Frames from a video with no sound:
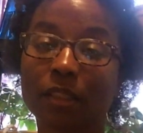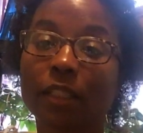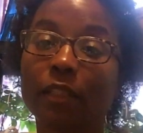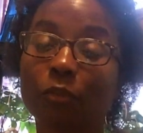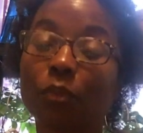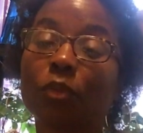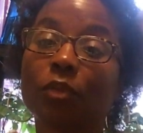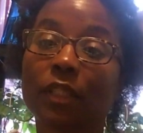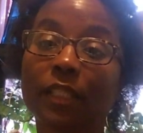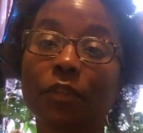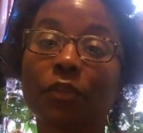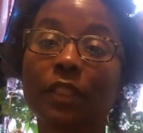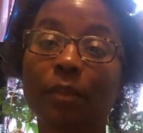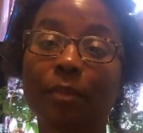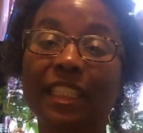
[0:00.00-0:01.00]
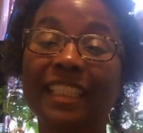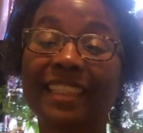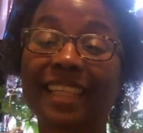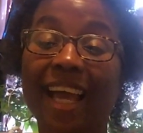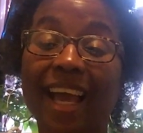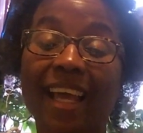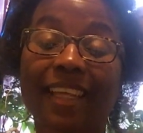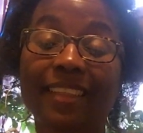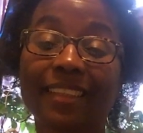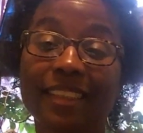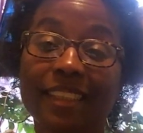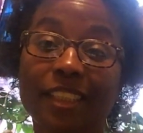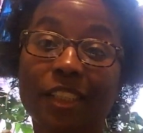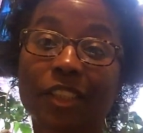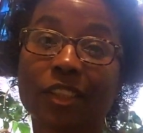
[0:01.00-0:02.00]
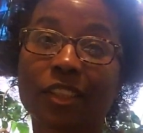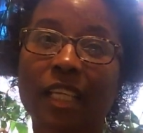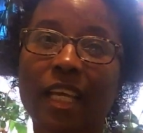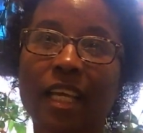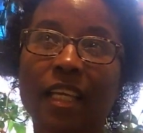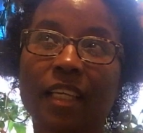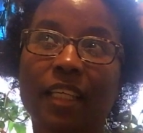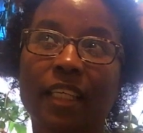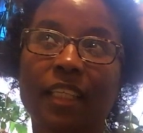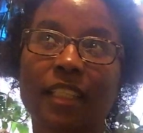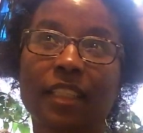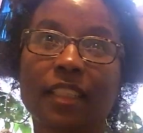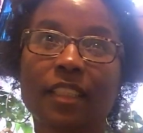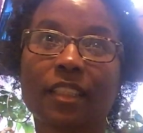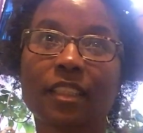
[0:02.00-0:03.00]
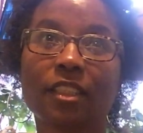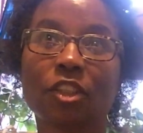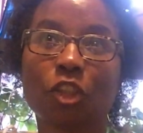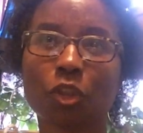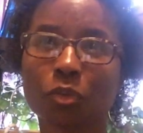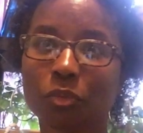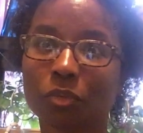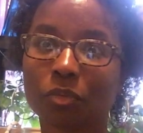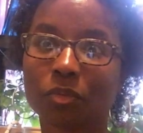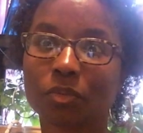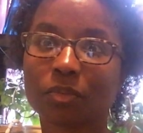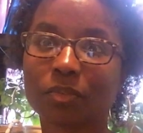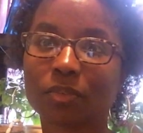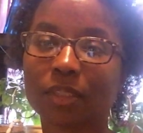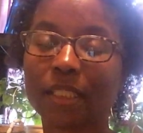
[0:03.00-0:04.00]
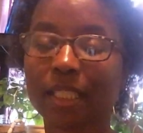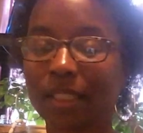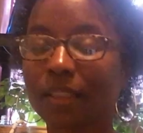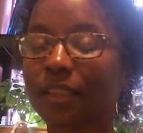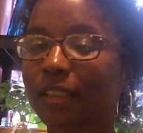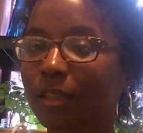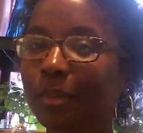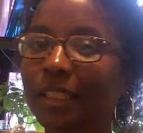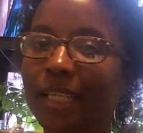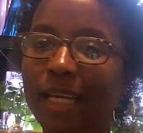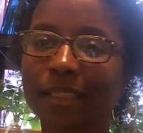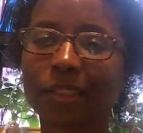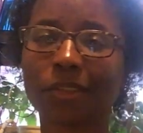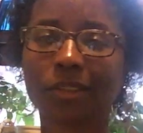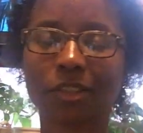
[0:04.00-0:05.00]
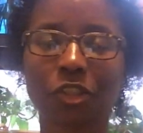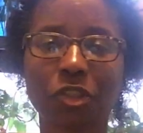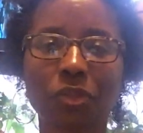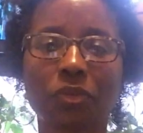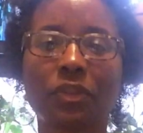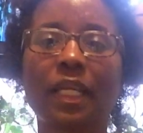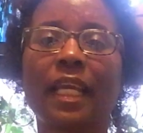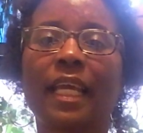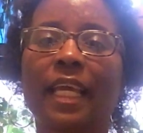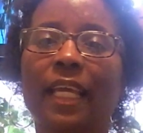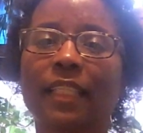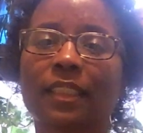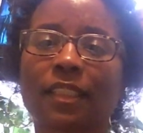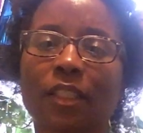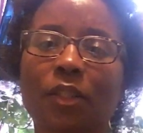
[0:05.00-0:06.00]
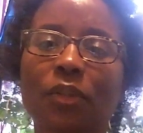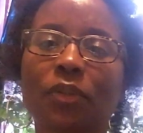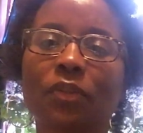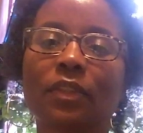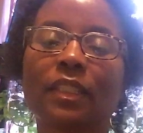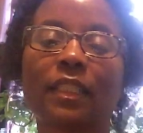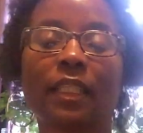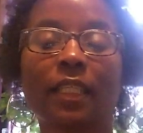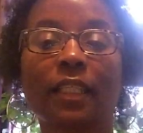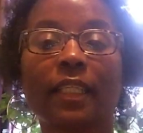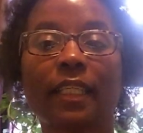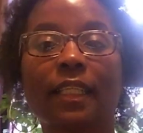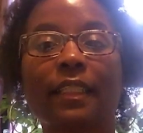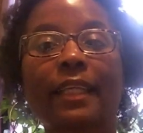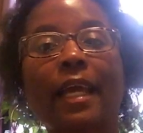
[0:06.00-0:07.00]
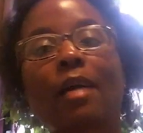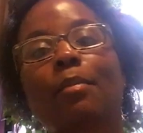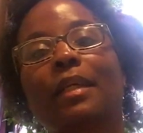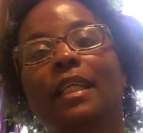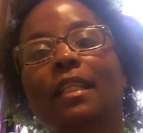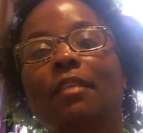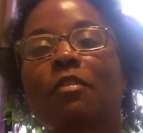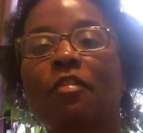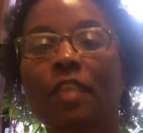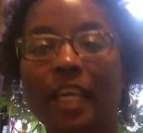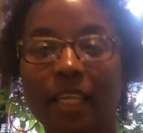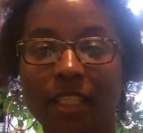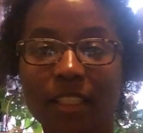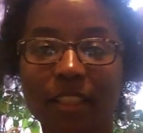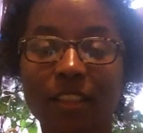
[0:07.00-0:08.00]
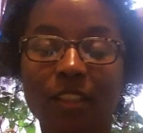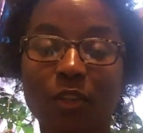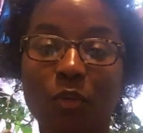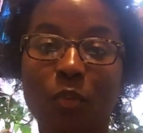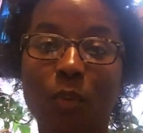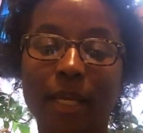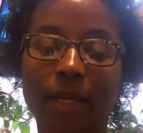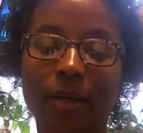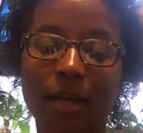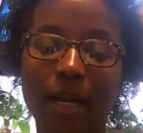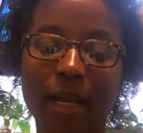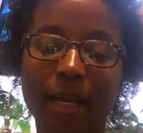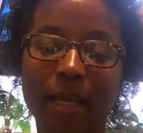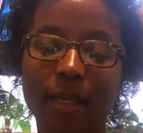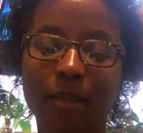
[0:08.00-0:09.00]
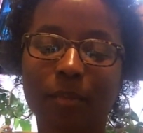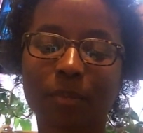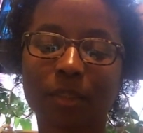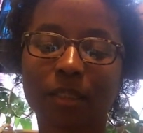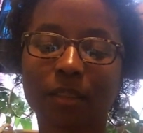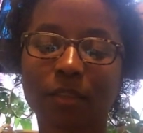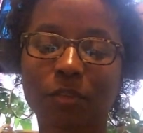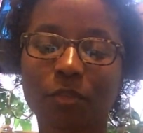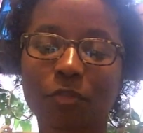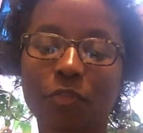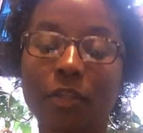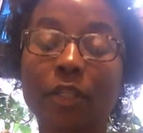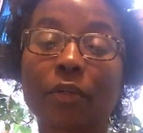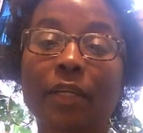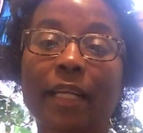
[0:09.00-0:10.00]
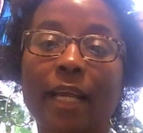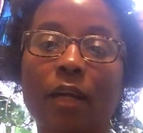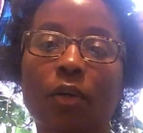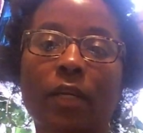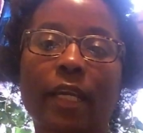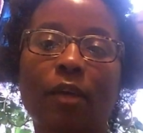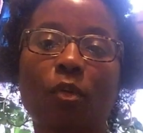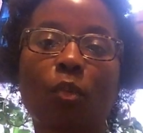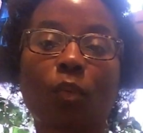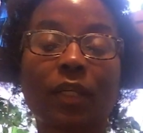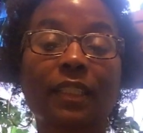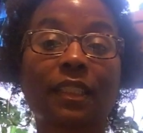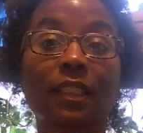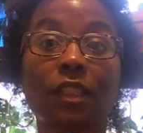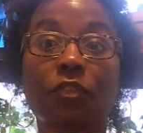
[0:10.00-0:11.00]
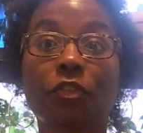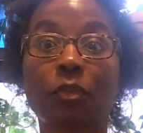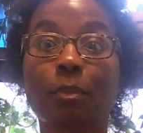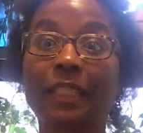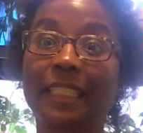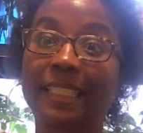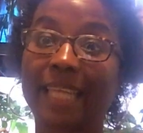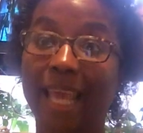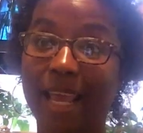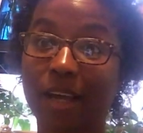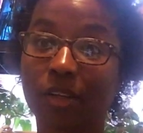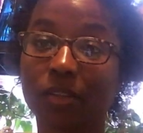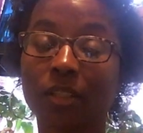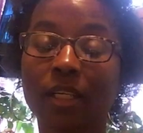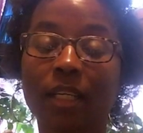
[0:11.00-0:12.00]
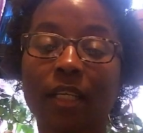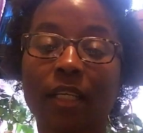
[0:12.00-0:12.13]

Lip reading: It will literally be 9 years in June. Yeah, it'll be 9 years in June. And so, again, now I'm in the phase where I am figuring out, okay, what's good for me now?